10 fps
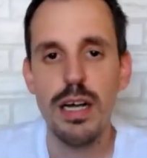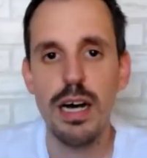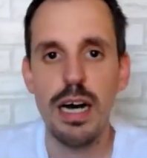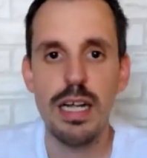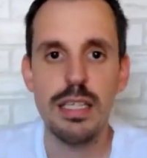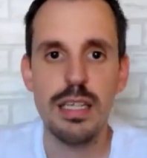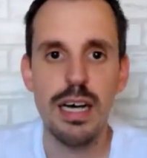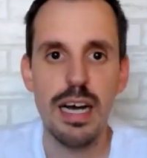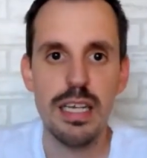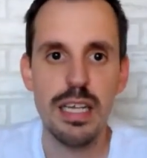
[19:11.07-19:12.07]
and
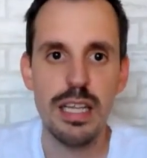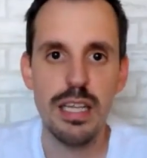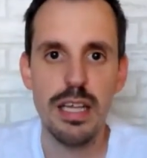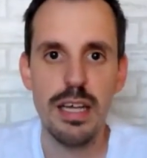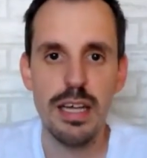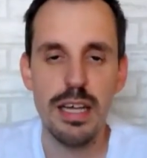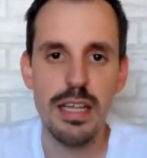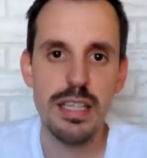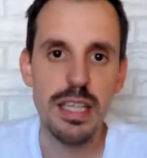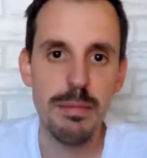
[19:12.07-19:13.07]
I needed
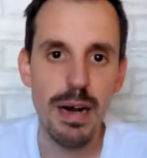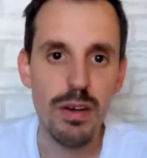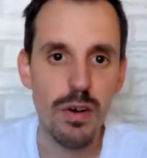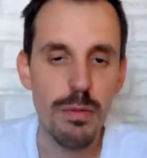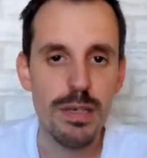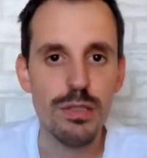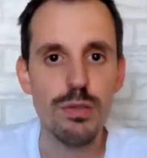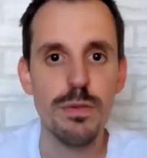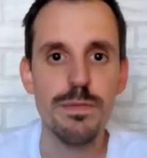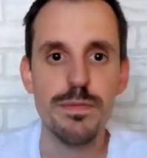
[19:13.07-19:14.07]
the back cover
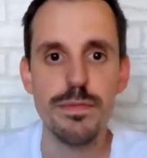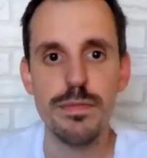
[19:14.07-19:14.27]
too.